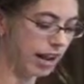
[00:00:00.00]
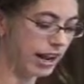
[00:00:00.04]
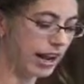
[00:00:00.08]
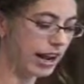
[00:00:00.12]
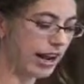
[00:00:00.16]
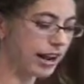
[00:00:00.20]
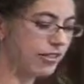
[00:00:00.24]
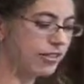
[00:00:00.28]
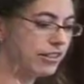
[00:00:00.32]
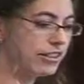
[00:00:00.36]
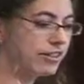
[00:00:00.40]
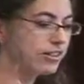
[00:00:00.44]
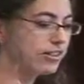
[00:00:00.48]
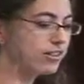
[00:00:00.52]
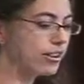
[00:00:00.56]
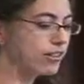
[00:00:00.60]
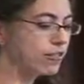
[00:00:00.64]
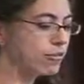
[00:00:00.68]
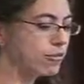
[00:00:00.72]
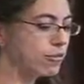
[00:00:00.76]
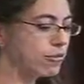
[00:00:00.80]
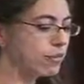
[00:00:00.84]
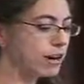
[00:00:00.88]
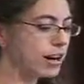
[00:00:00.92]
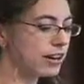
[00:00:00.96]
And this
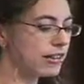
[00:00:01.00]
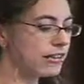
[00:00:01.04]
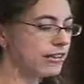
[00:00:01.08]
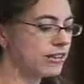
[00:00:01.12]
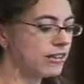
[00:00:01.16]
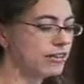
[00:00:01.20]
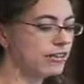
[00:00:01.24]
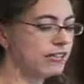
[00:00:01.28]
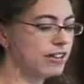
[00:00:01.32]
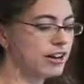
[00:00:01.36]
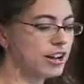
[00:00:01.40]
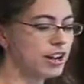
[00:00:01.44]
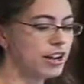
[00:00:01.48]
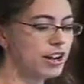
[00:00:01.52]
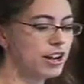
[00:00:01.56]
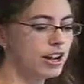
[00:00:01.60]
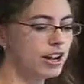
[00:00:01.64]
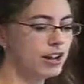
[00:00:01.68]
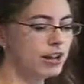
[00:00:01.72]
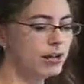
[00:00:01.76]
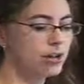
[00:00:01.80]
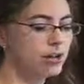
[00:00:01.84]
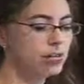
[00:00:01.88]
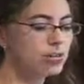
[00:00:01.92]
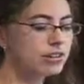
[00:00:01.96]
social practice
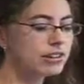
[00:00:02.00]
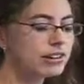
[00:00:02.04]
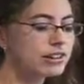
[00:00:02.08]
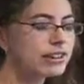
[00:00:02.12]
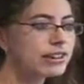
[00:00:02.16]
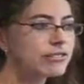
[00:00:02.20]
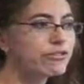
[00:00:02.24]
was